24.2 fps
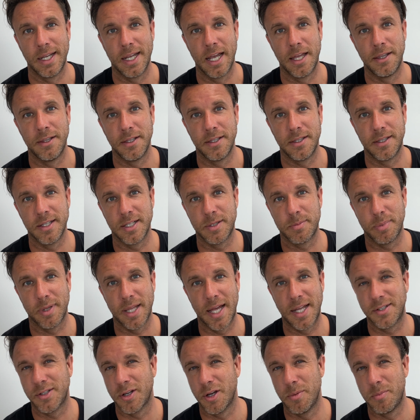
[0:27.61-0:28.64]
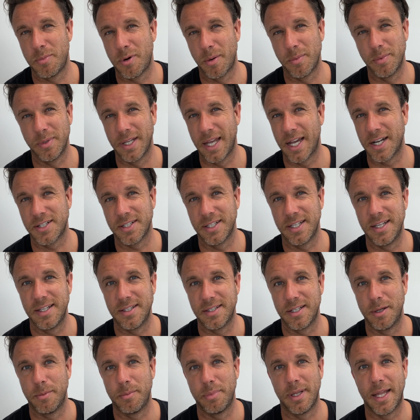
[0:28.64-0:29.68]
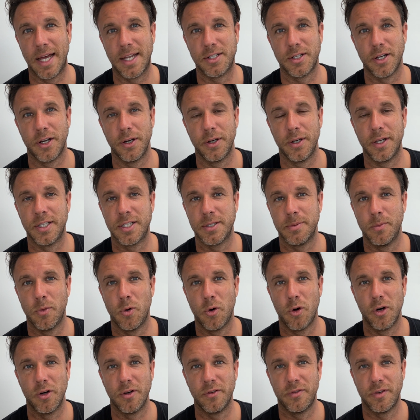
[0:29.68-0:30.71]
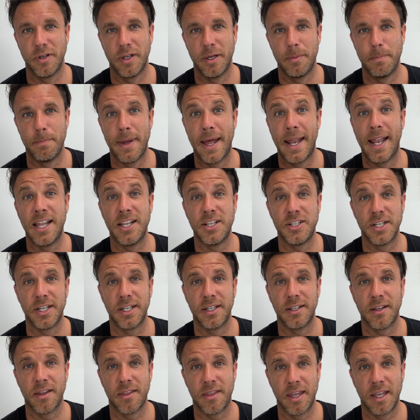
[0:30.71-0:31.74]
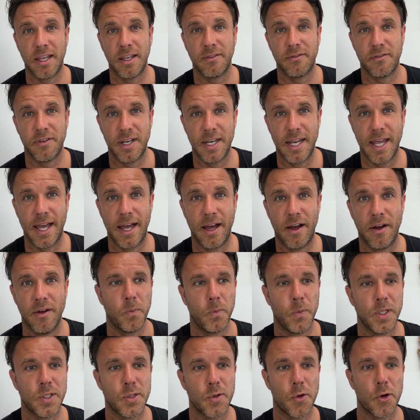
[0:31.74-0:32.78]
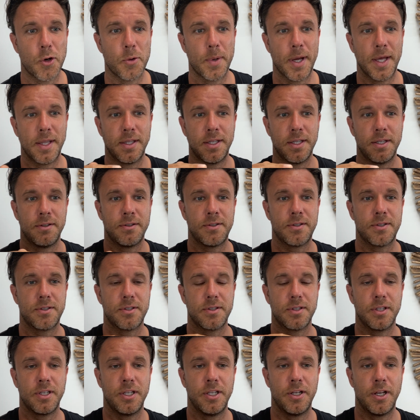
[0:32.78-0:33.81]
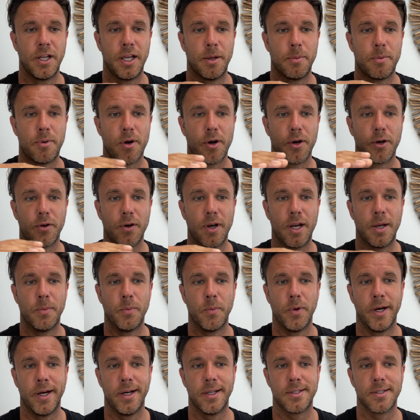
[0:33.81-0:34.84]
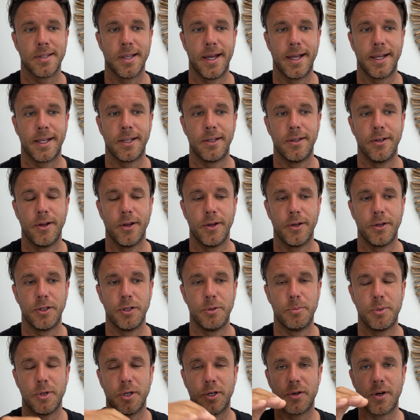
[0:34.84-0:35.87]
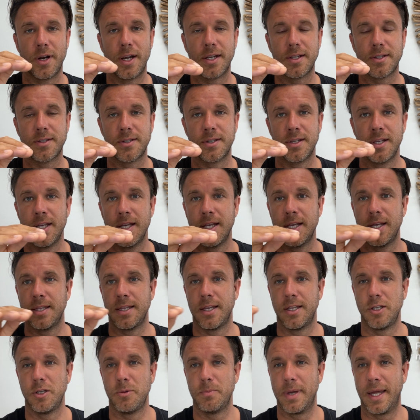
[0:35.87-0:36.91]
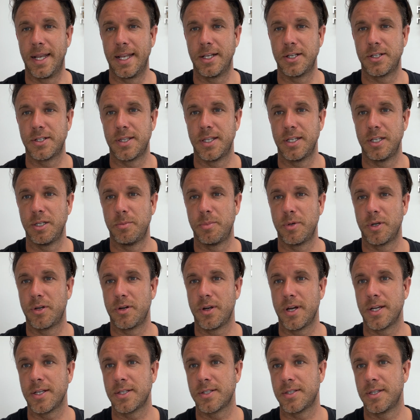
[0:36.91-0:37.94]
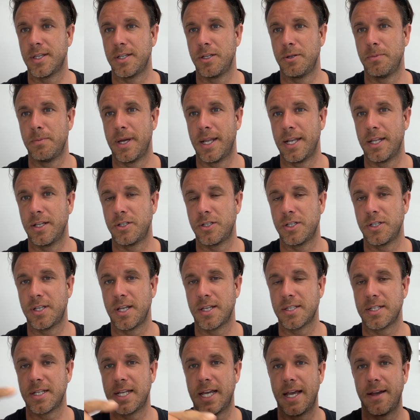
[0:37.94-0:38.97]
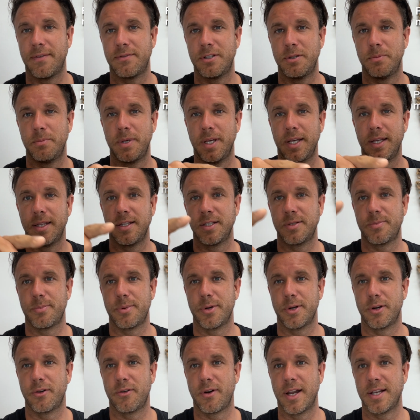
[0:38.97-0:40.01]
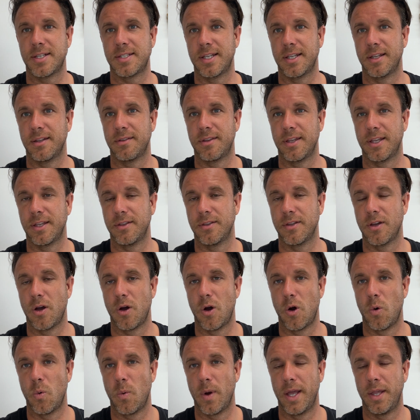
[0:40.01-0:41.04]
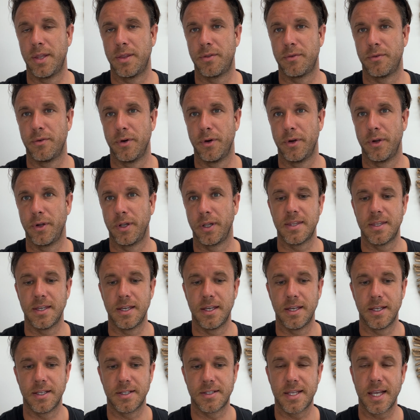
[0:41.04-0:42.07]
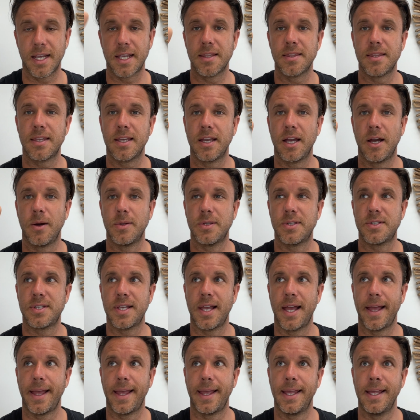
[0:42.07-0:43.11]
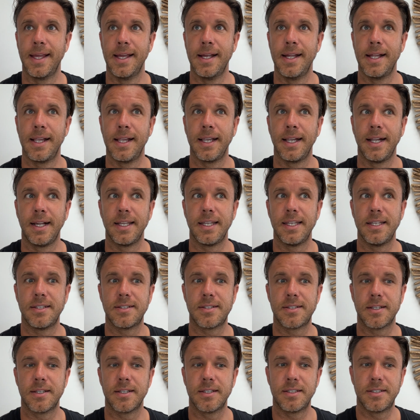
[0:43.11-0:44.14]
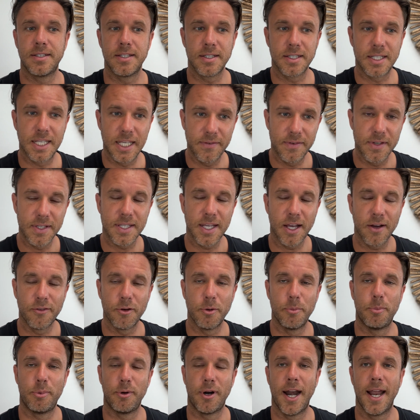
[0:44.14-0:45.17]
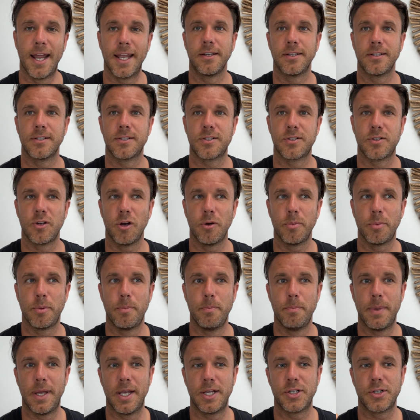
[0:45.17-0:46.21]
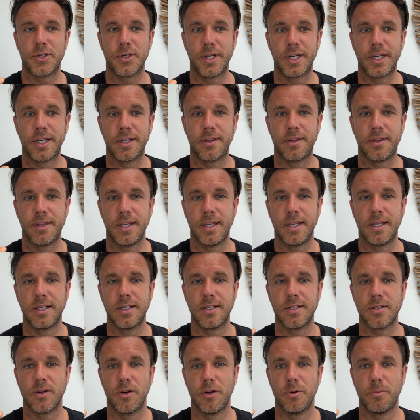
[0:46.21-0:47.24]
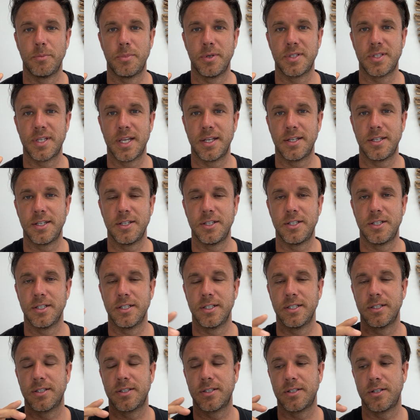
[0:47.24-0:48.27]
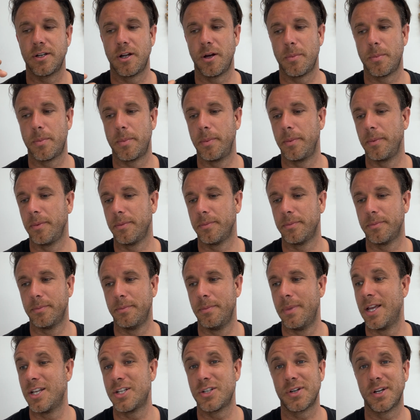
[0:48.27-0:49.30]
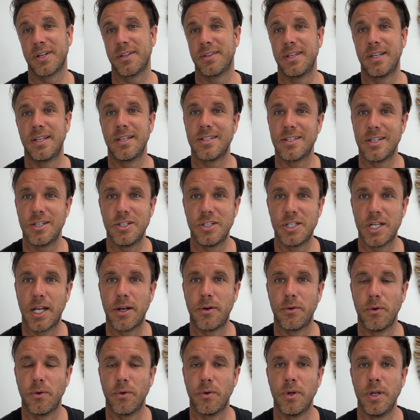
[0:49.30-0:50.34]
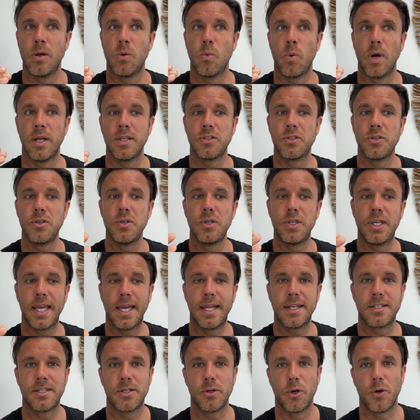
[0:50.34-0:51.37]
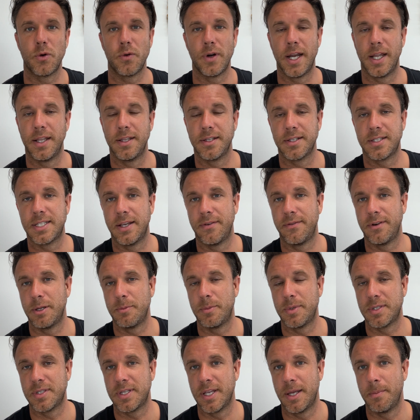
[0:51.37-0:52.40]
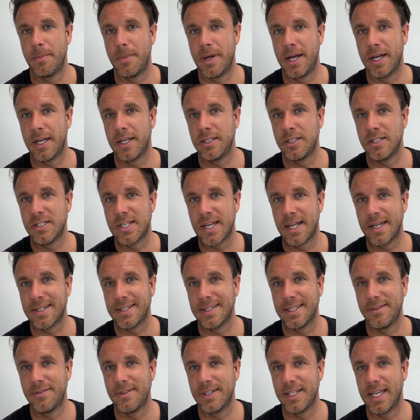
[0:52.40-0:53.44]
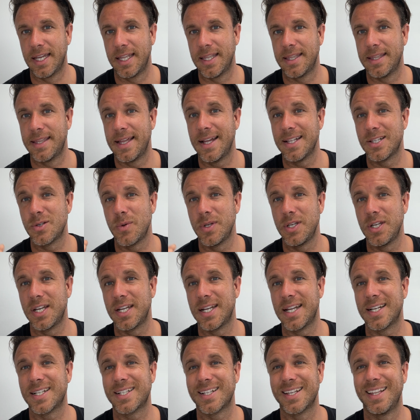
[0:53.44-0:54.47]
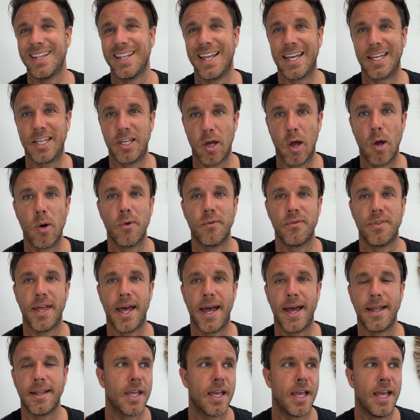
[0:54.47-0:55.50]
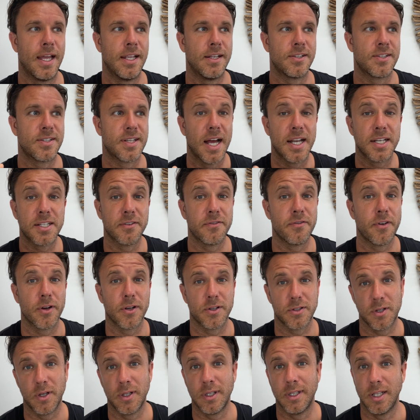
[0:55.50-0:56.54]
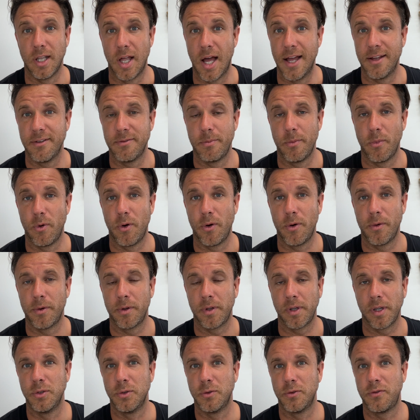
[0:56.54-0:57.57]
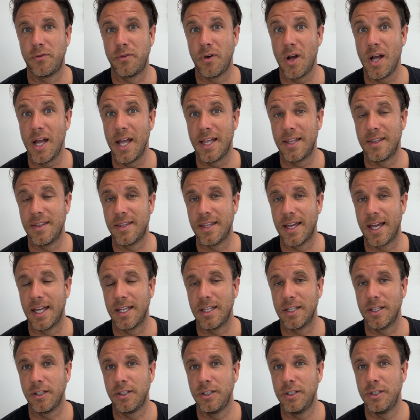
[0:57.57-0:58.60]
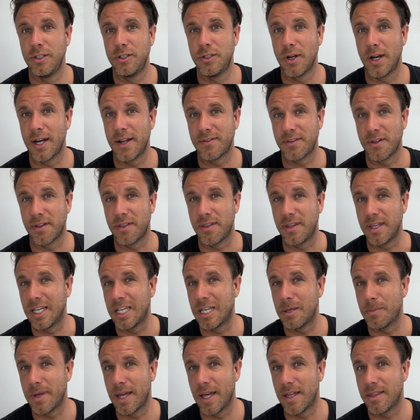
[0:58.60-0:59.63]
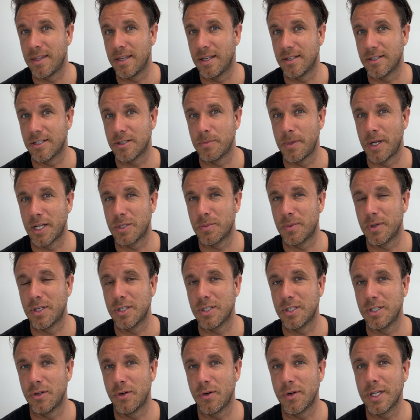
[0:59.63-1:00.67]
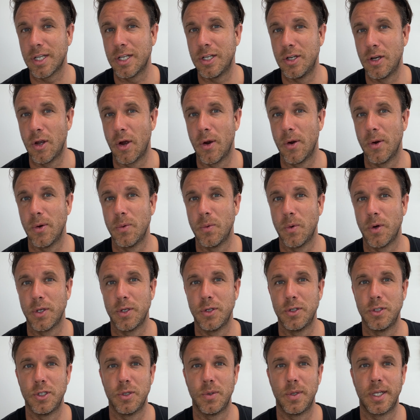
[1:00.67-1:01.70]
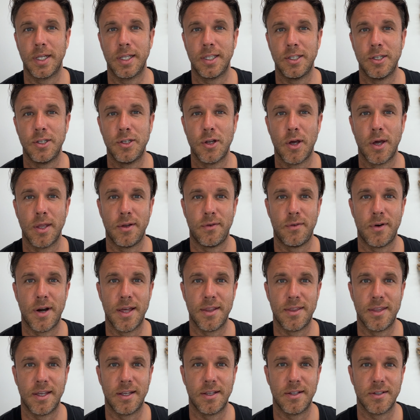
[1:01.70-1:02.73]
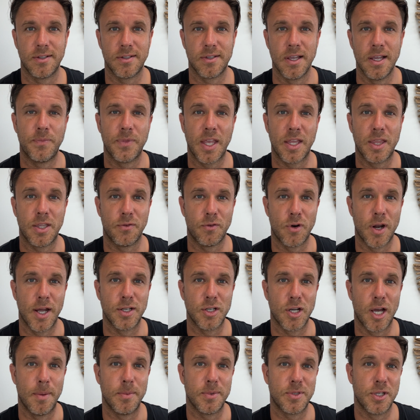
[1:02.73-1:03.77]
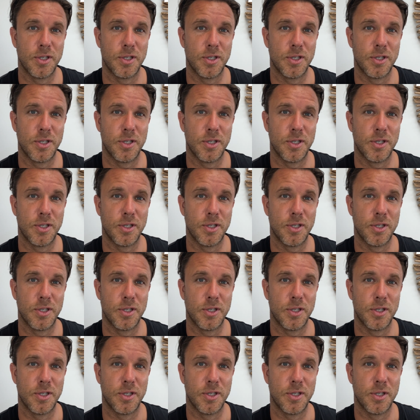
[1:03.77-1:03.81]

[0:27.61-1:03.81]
And this plateau probably actually isn't a plateau, it's more of a managing thing for now. We talk about this in our program where it's like, you progress, then you manage, then you progress, then you manage. It doesn't have to be this progressing thing the whole way through. The second thing I would say is just give yourself a break. Stop measuring things on percentages, stop measuring things in general. Once you get to around the 70% mark and you're starting to live again, that's when you can actually let go of that and start to focus on life more. You'll find that you don't have to think about things as much because you already know what you're doing and you know the right things at the right times to